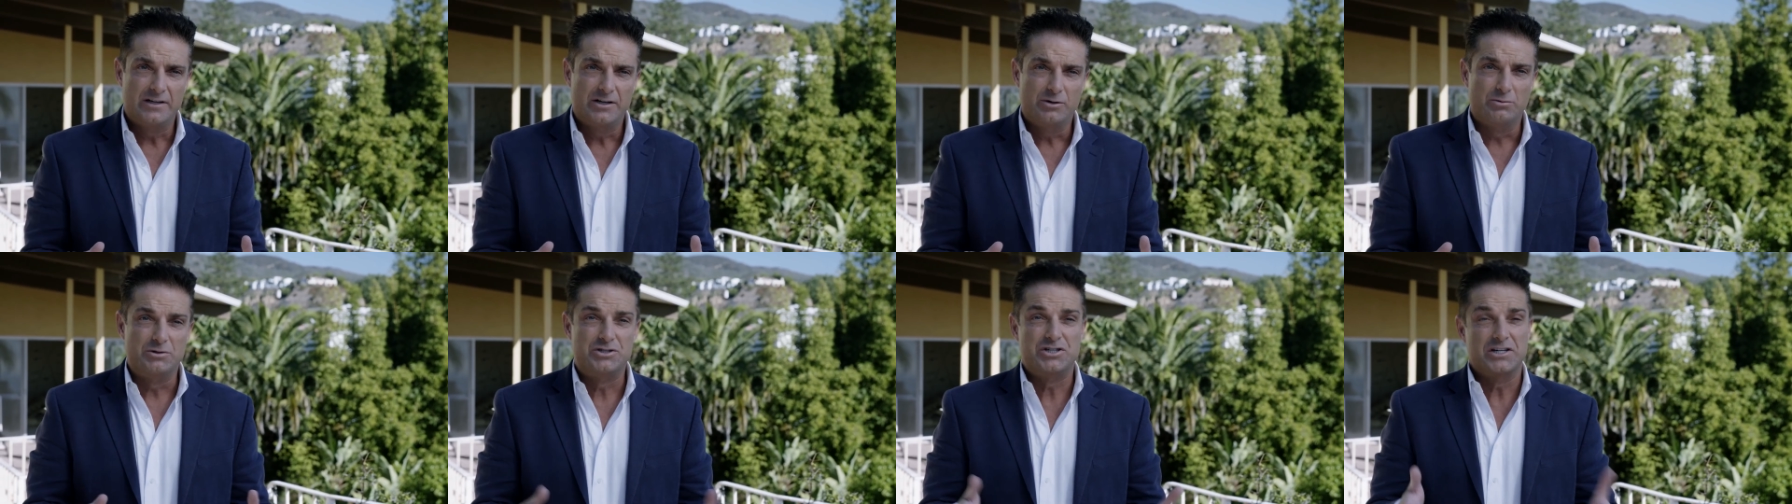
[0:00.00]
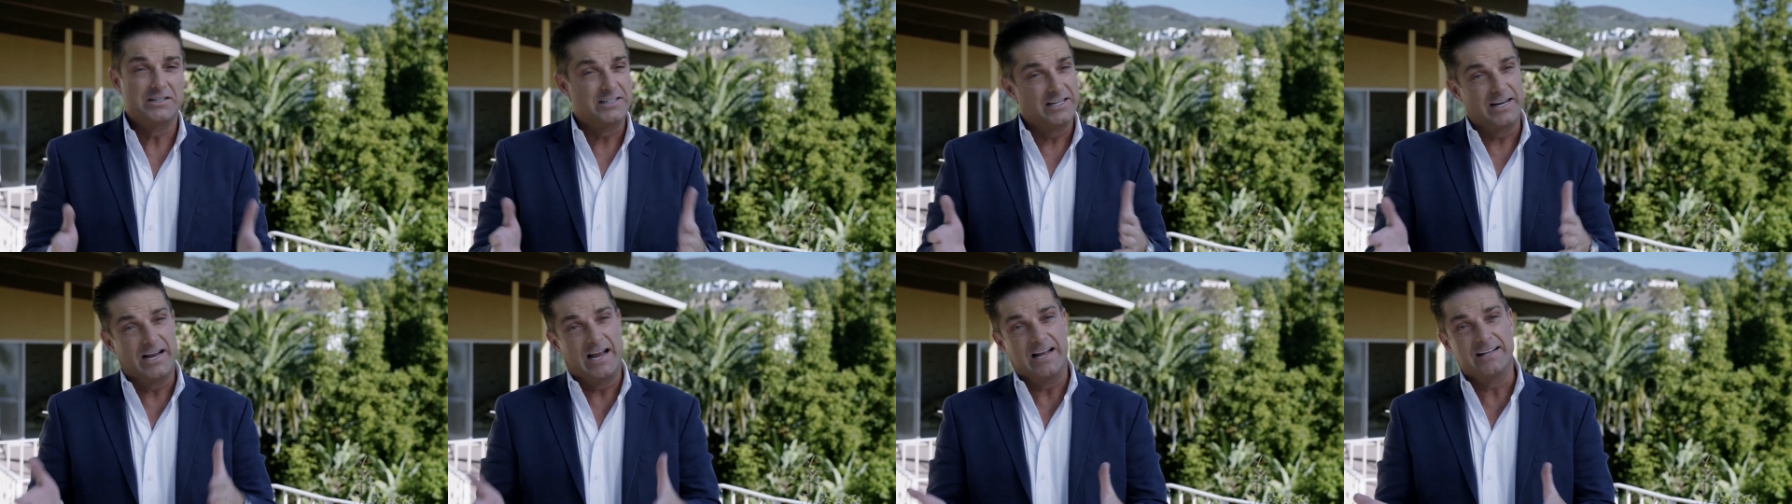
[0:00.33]
which
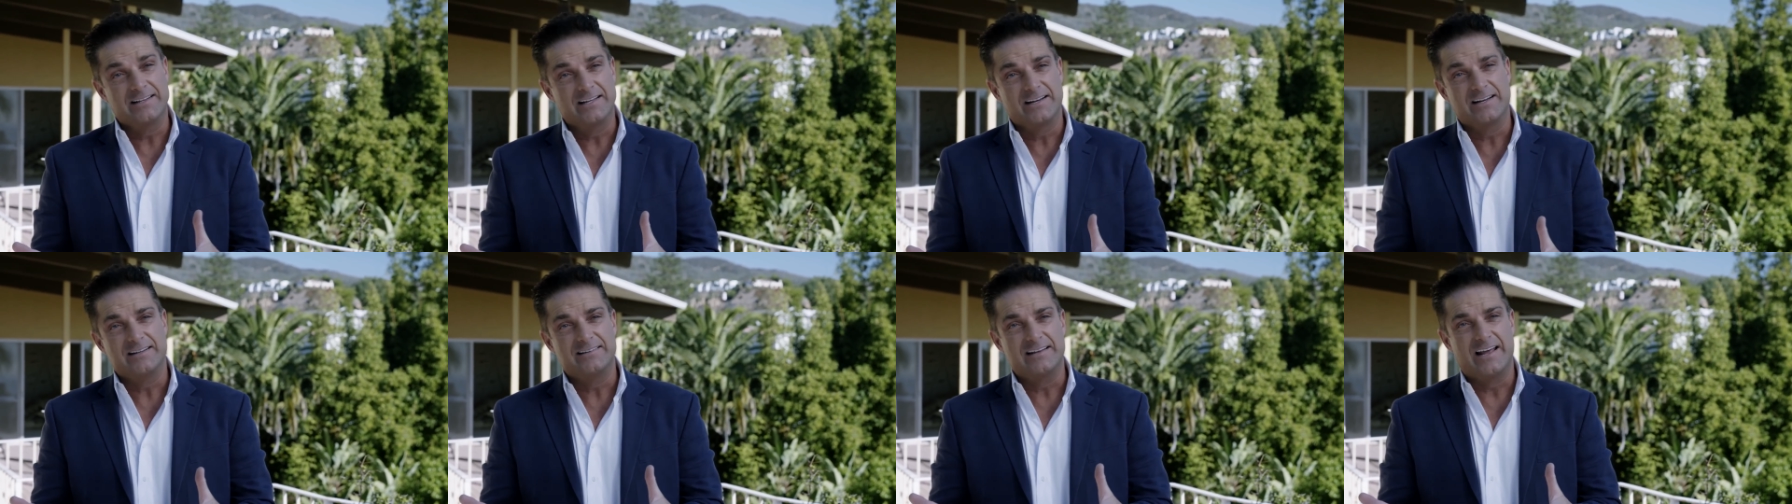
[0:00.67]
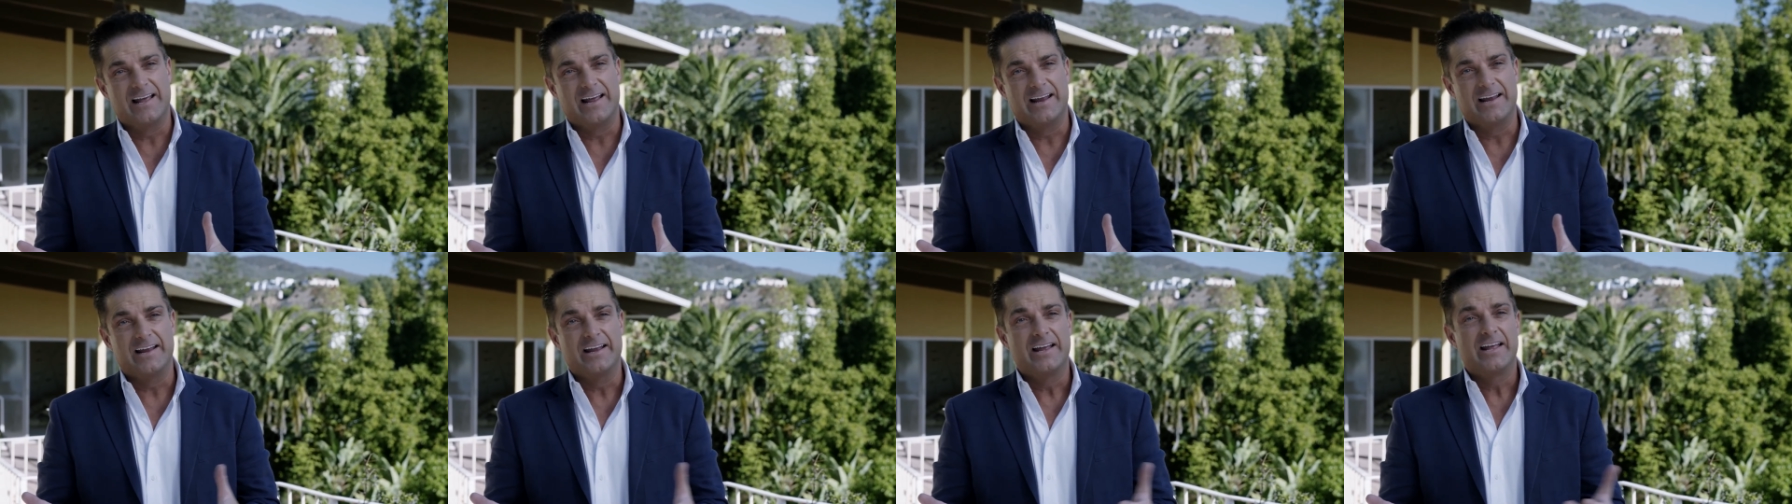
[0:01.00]
at the end of the
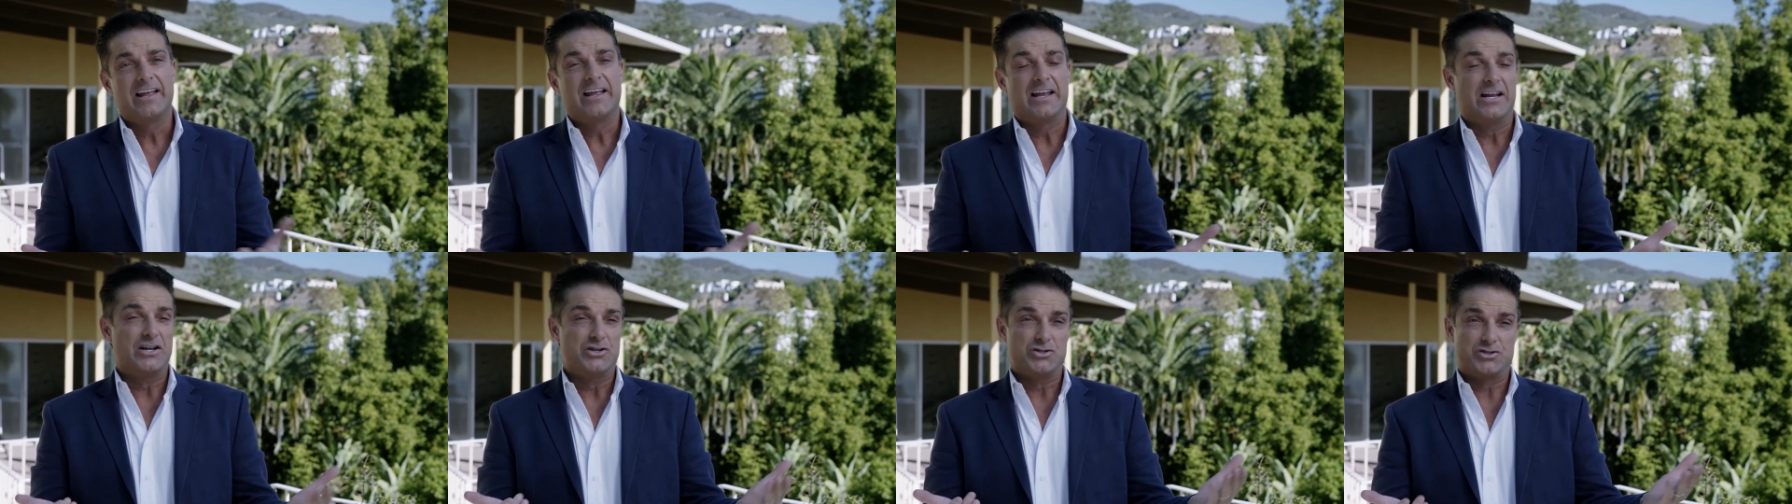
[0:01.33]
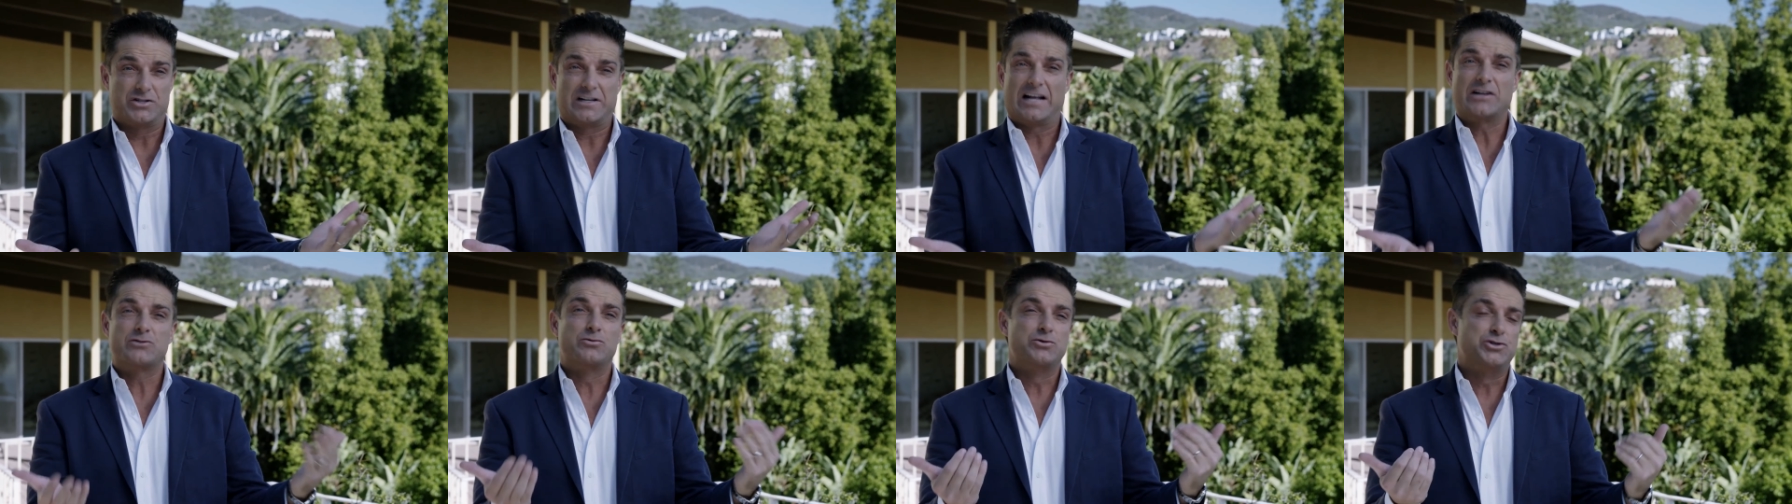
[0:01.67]
day is
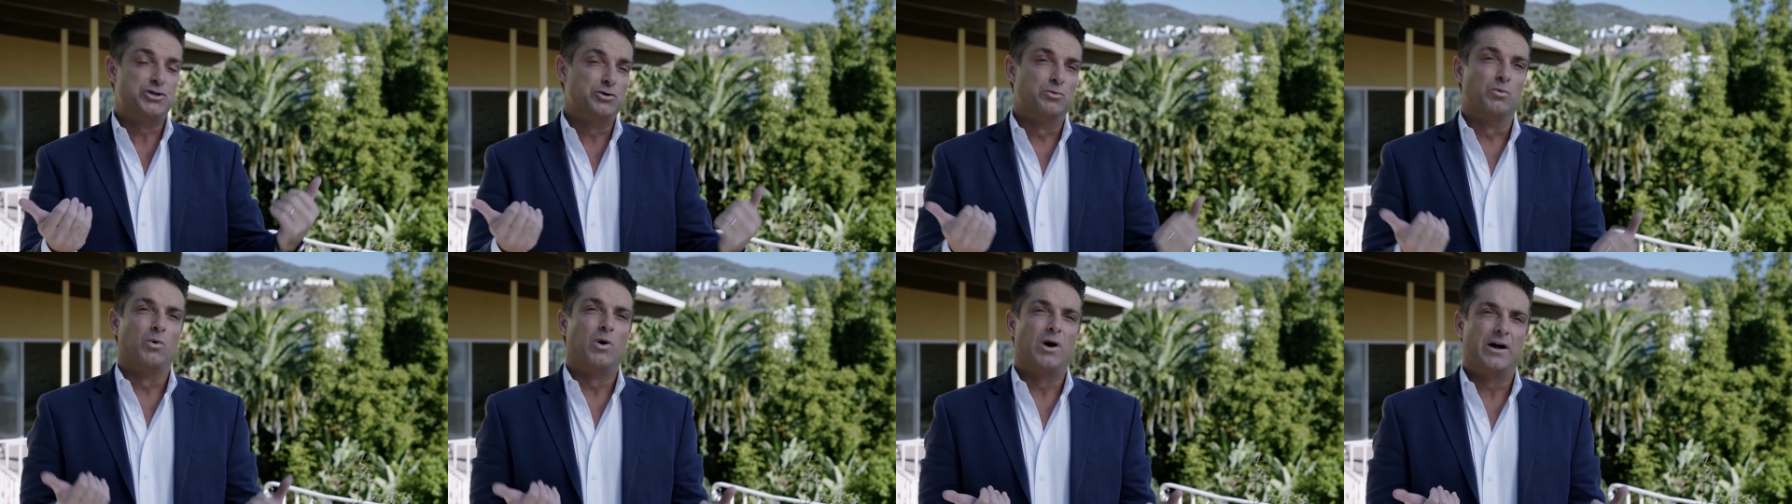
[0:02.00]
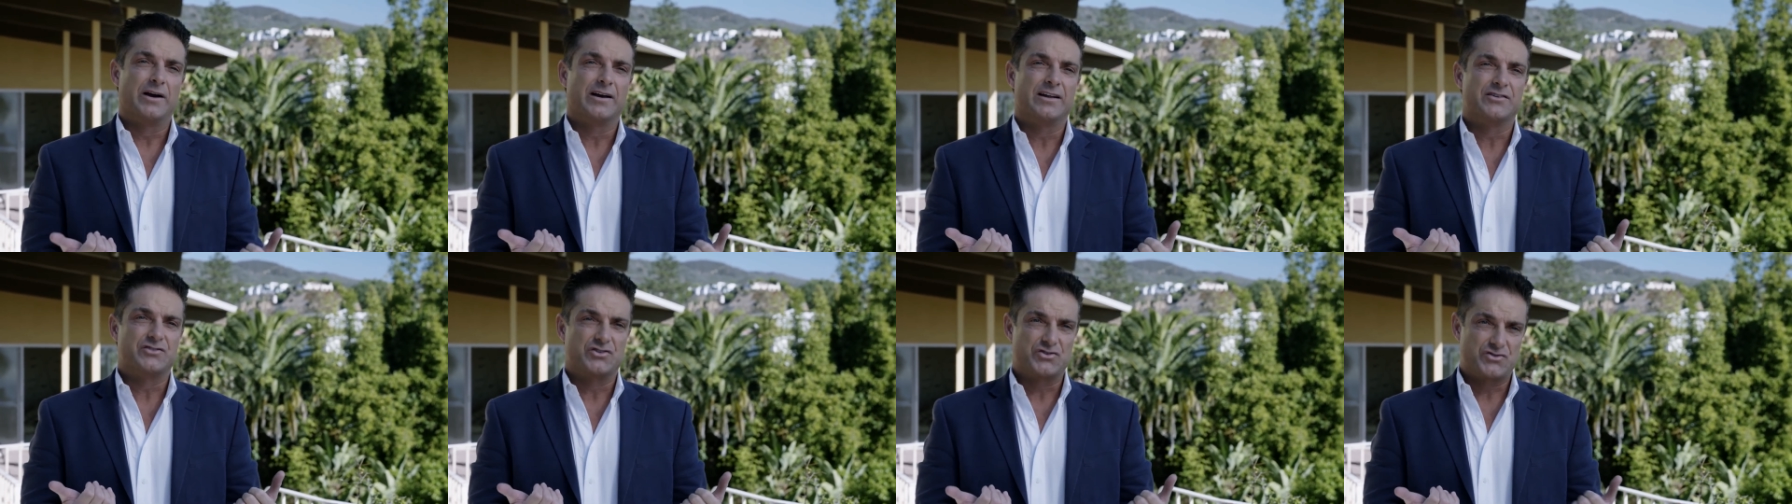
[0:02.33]
that's what you
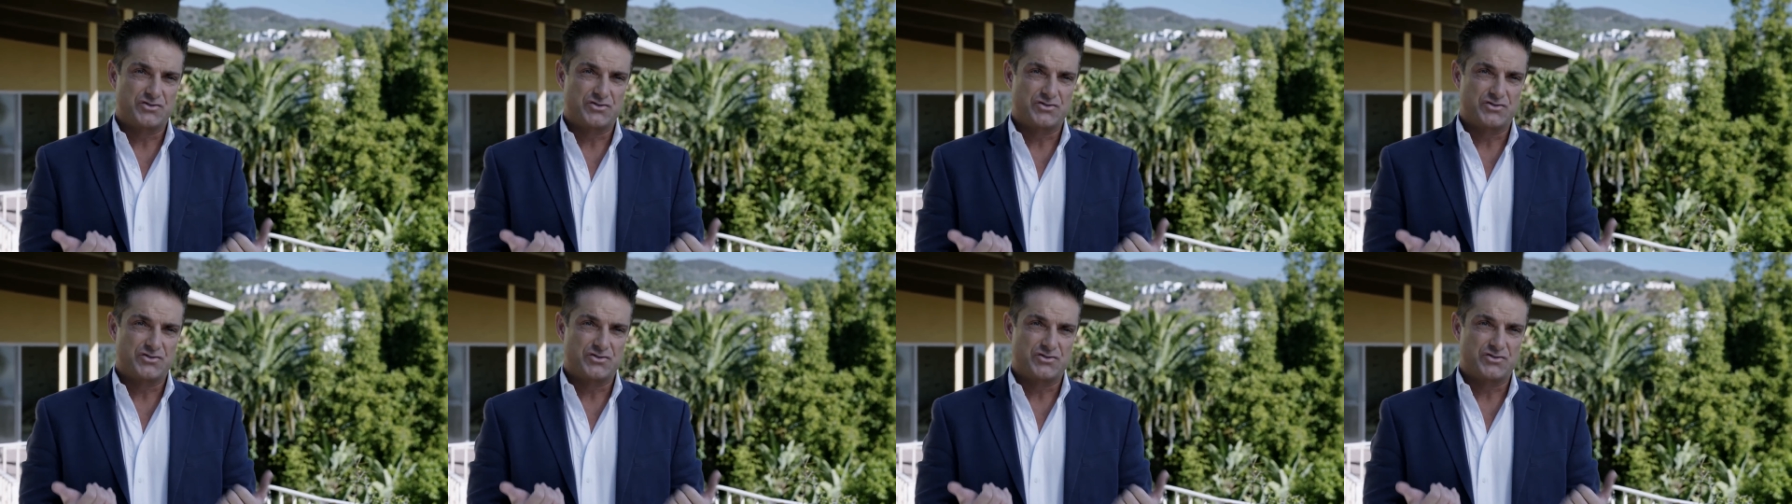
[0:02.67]
want as a